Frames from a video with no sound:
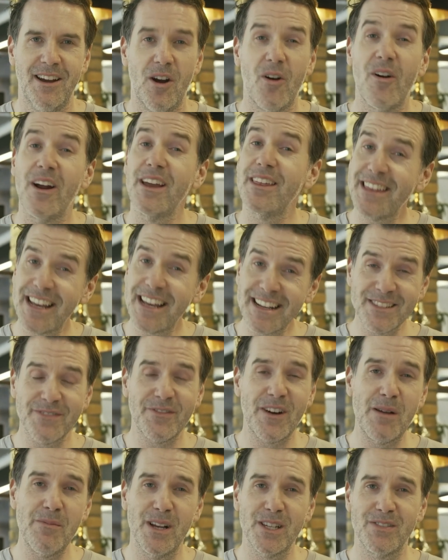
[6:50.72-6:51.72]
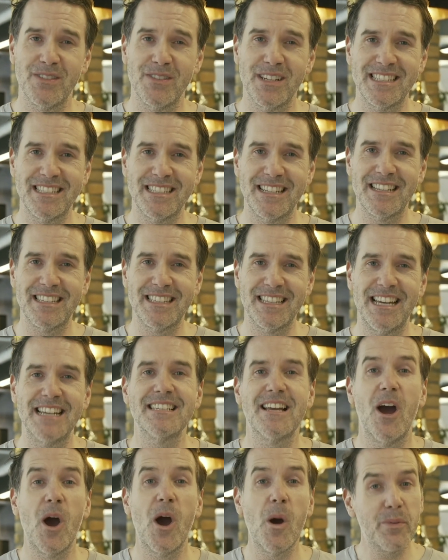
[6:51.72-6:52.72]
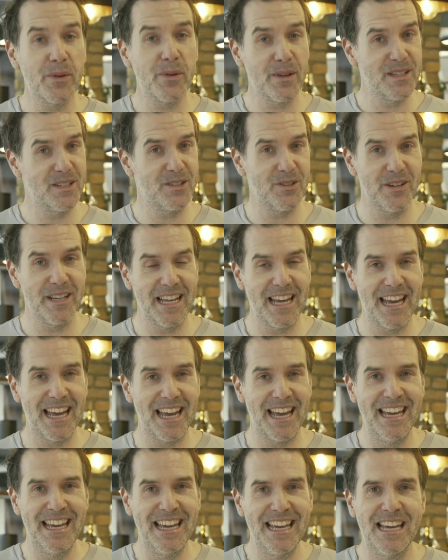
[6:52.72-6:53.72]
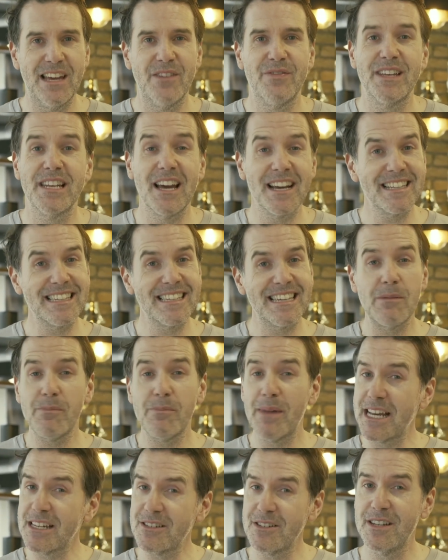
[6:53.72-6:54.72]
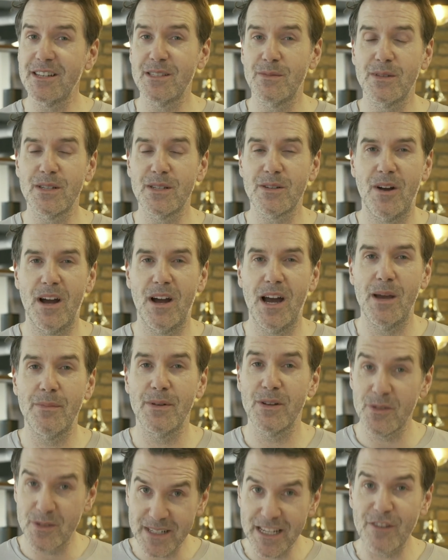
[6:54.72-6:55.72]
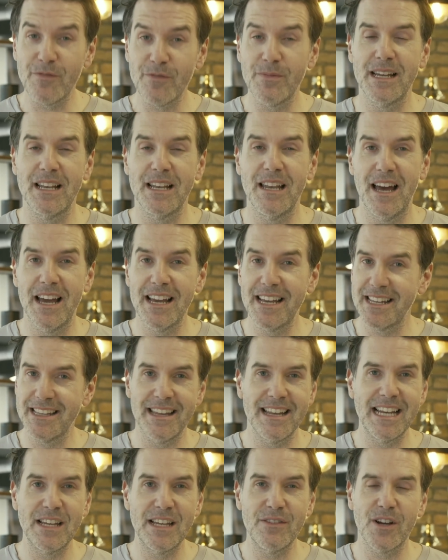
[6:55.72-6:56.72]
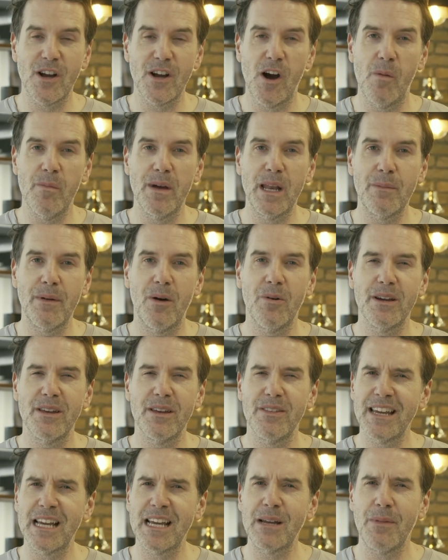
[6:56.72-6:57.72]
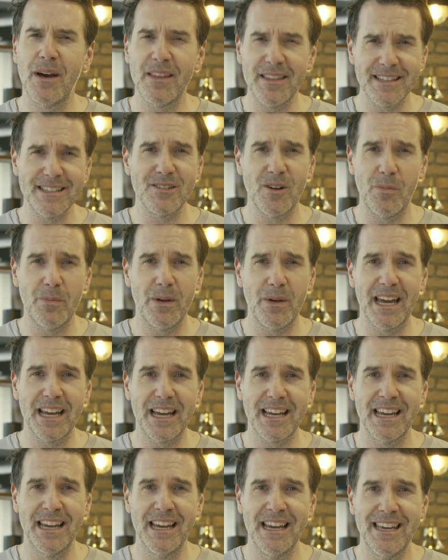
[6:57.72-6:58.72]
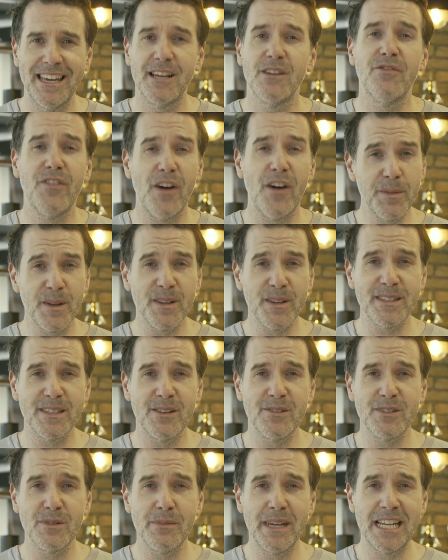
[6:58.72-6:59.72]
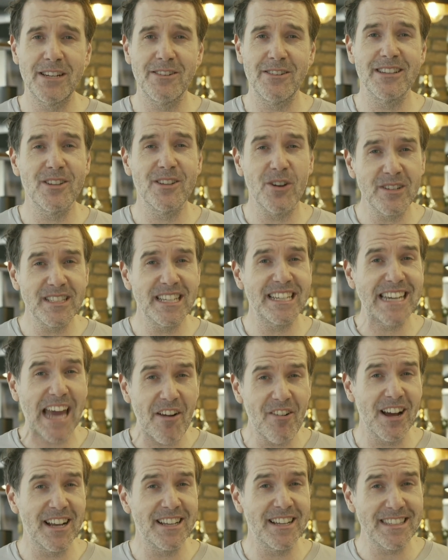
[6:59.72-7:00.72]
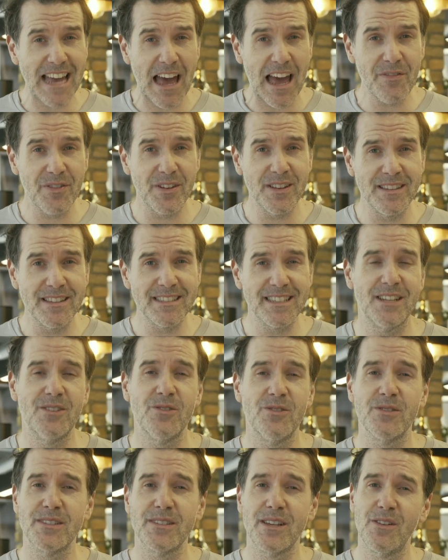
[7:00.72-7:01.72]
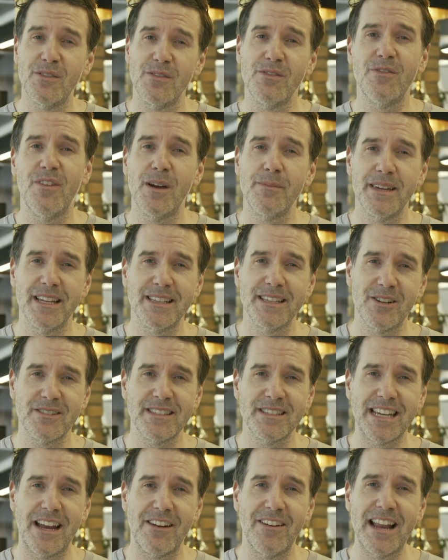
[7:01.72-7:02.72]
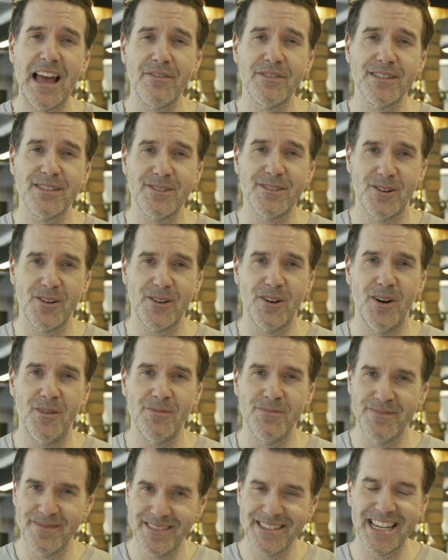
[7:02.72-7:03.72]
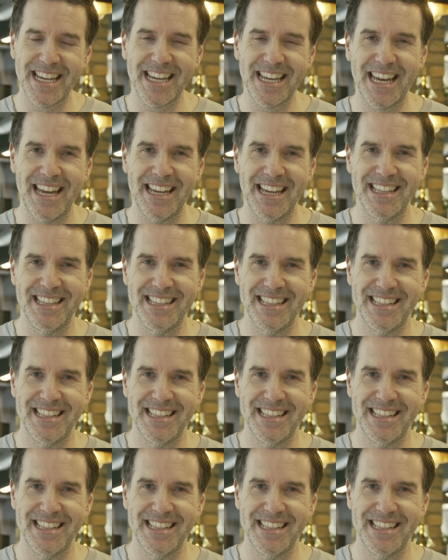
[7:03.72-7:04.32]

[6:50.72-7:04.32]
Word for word: All right, thanks very much for listening to this. I hope you enjoyed it. If you liked it, make sure you subscribe and also give me a like and leave a comment about what you think about this topic. You can find me on social media at Dr. Geraint Evans and also find me at drGeraintEvans.com. Take care.